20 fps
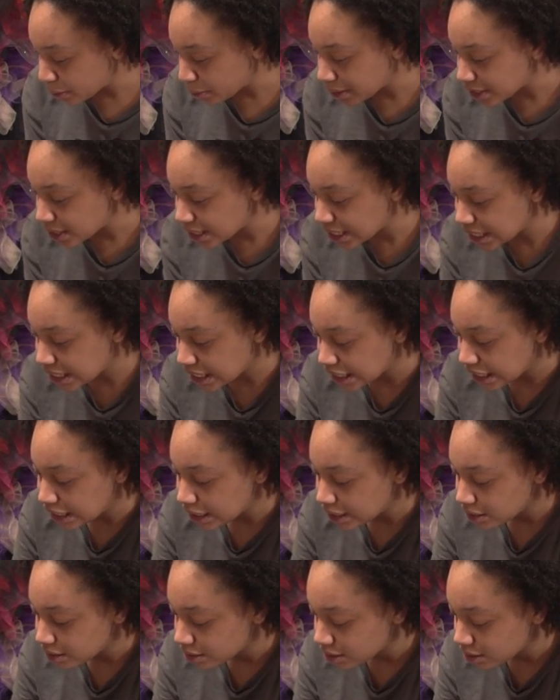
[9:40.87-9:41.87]
Let's
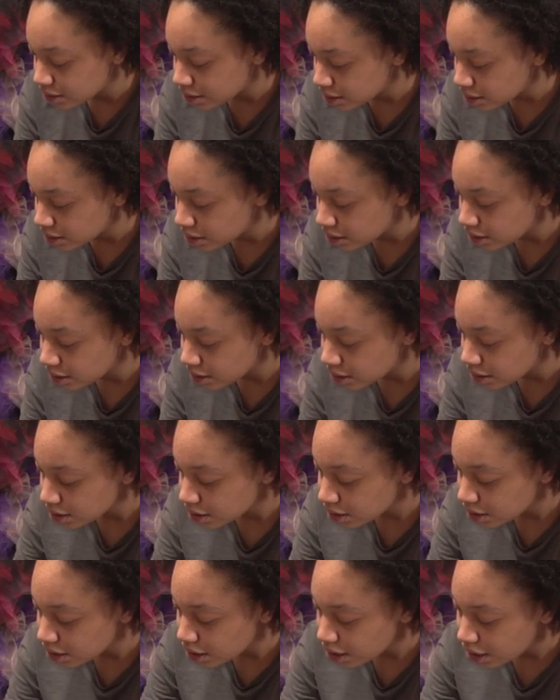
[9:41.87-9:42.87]
see.
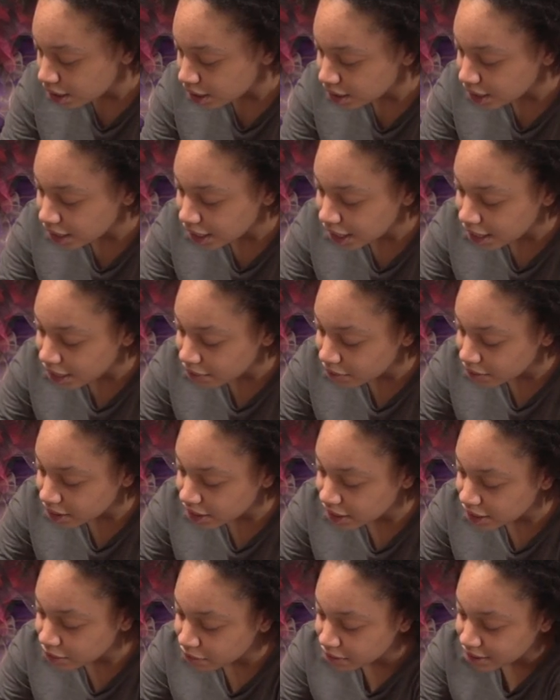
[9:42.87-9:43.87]
I think I have a
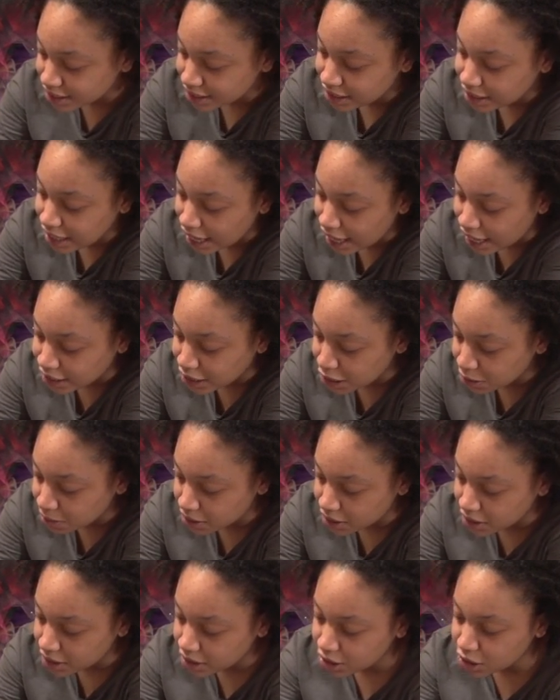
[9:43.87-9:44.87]
thing for the dots
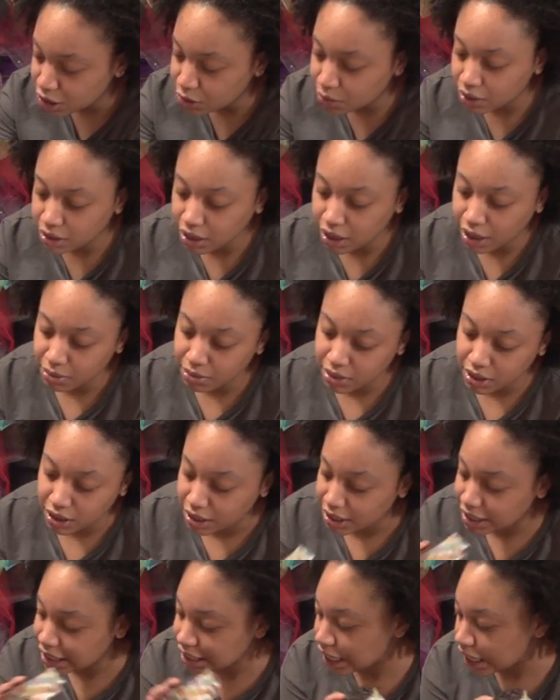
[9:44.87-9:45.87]
because this one comes in
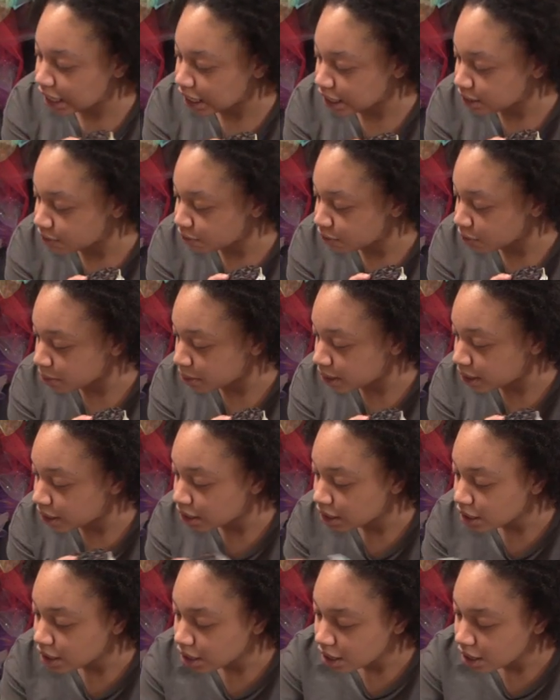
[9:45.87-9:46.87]
second for me.